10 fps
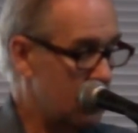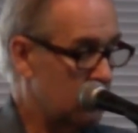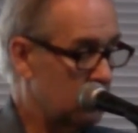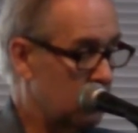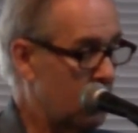
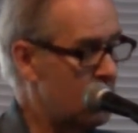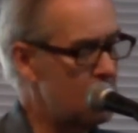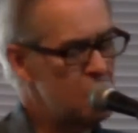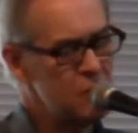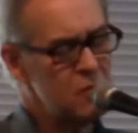to
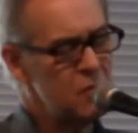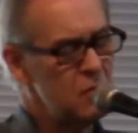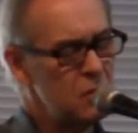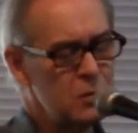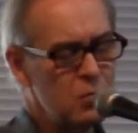all
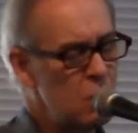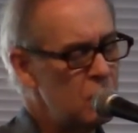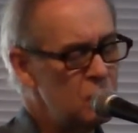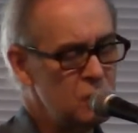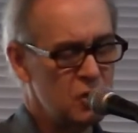the
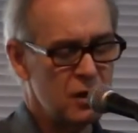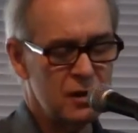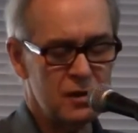broken shells.